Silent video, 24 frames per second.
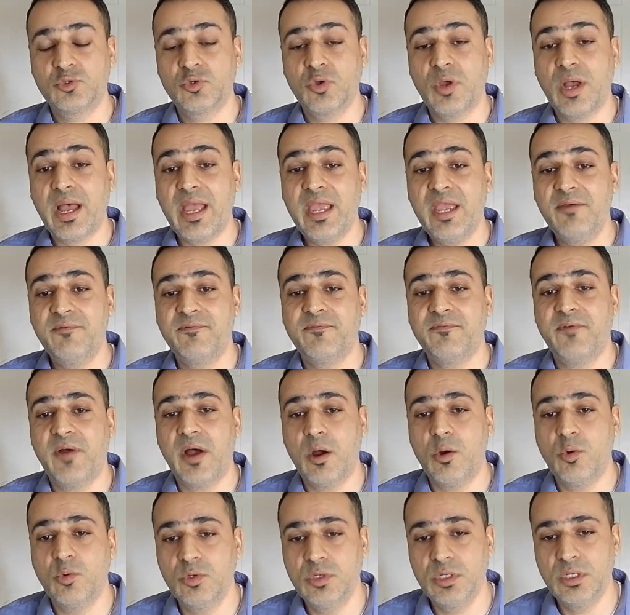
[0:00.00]
So I have
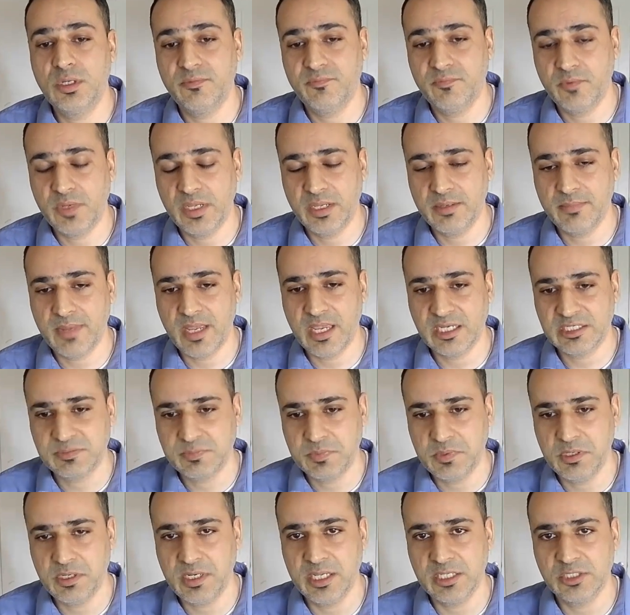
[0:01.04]
found in my
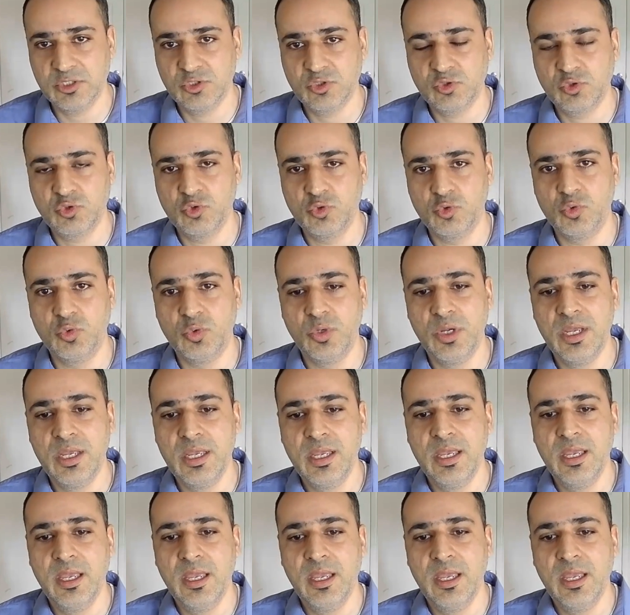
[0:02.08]
experience to